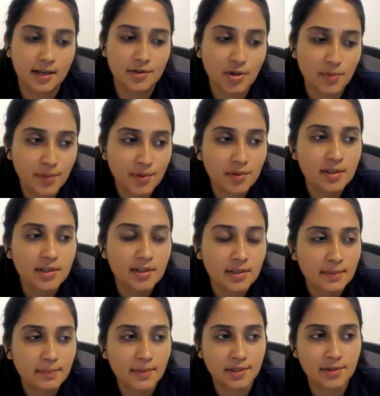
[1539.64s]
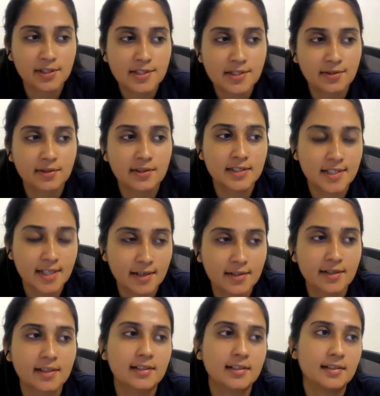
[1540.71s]
your book, but also in
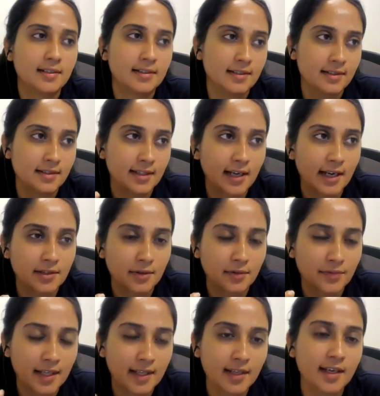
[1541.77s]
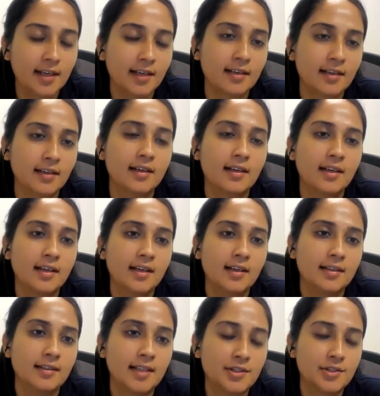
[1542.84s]
general, the kind of thinking
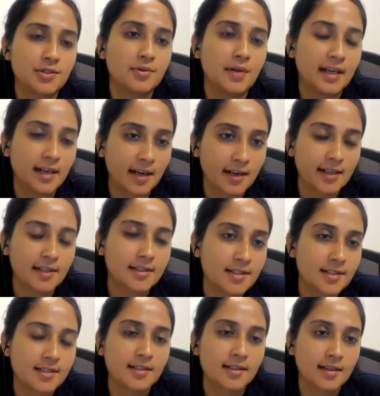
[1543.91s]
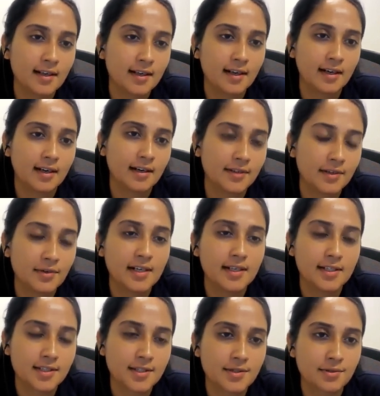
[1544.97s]
that you encourage the
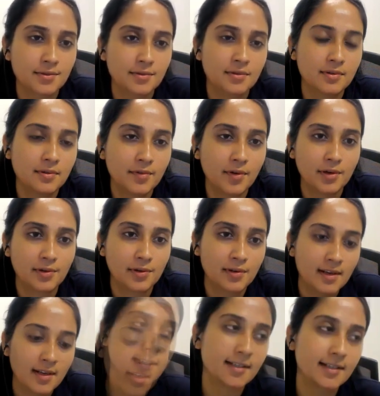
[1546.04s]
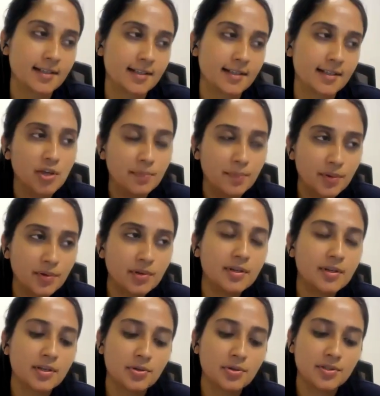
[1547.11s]
readers to follow. In your book,
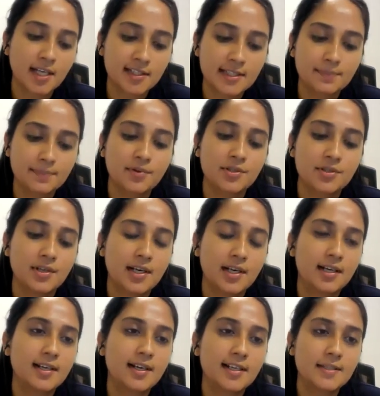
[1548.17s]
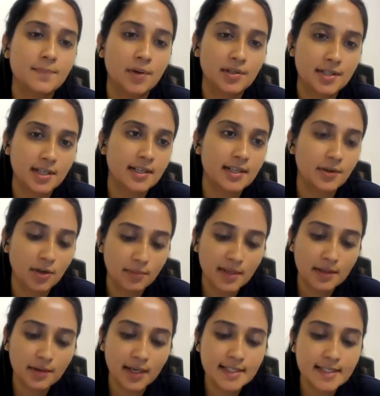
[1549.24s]
you juxtapose Sri Lanka's political economic
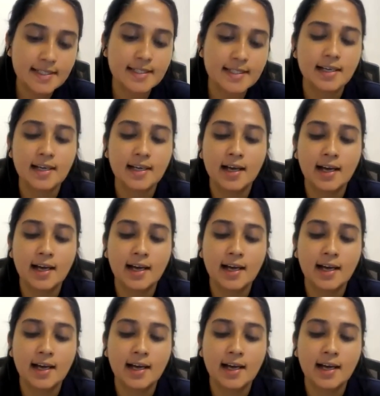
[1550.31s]
crisis